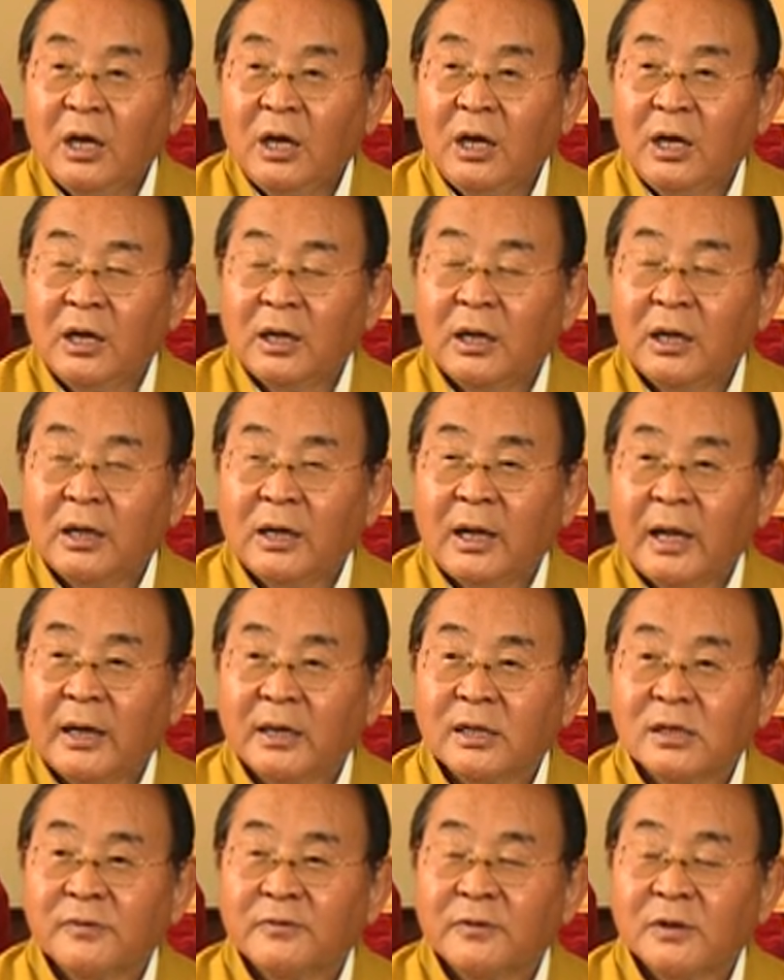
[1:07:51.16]
uh,
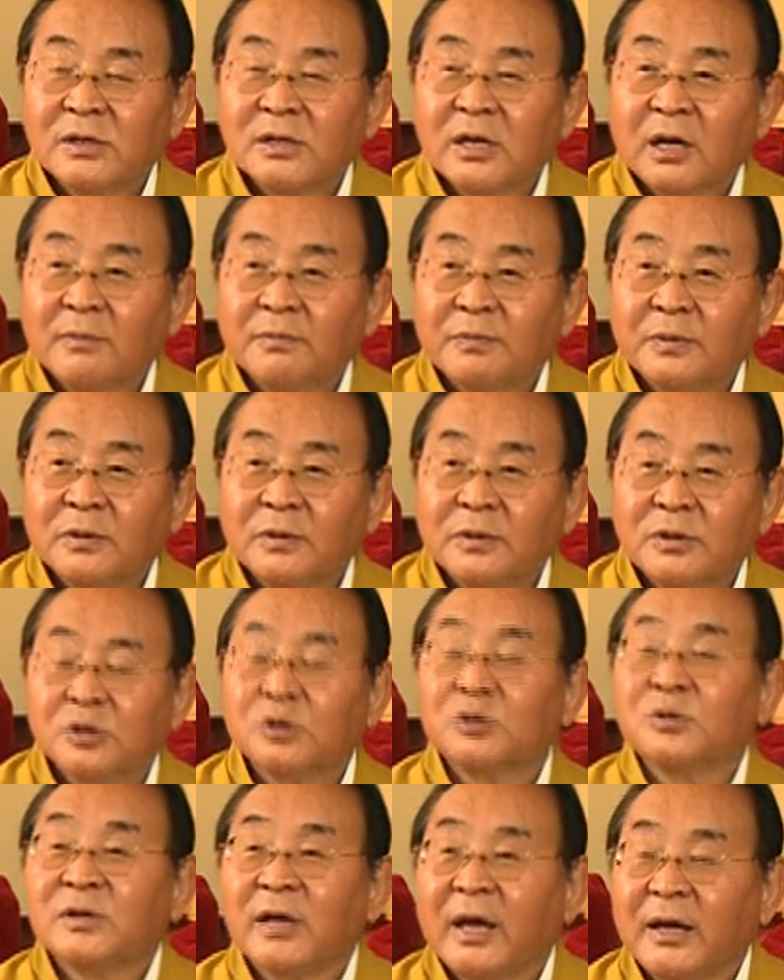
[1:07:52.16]
like, for example,
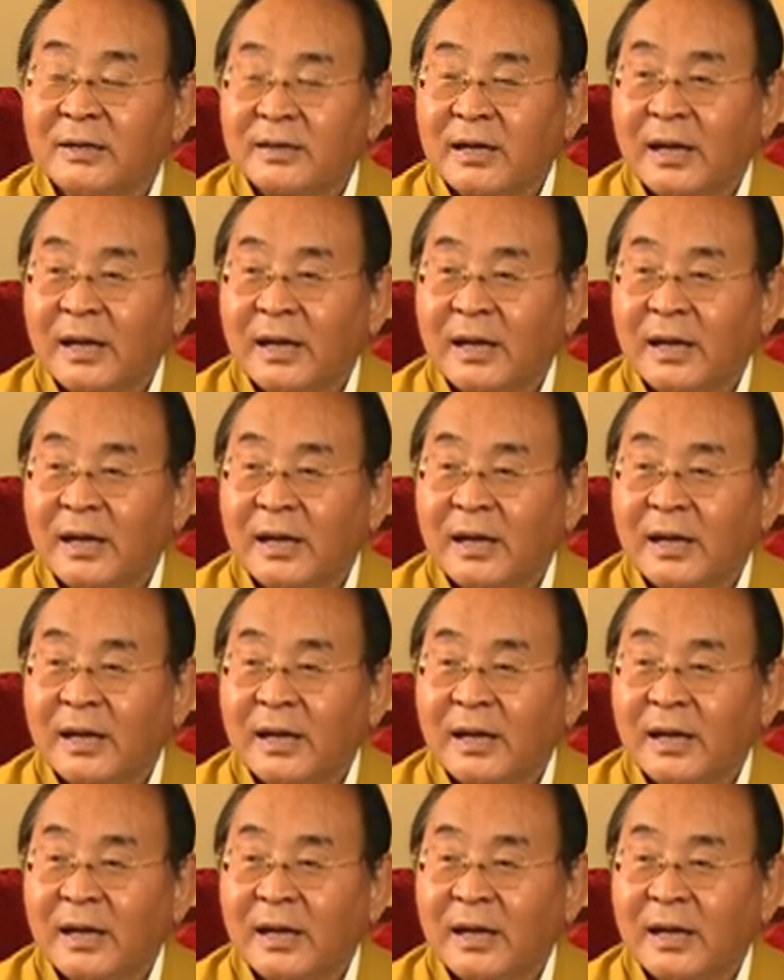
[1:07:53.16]
suicide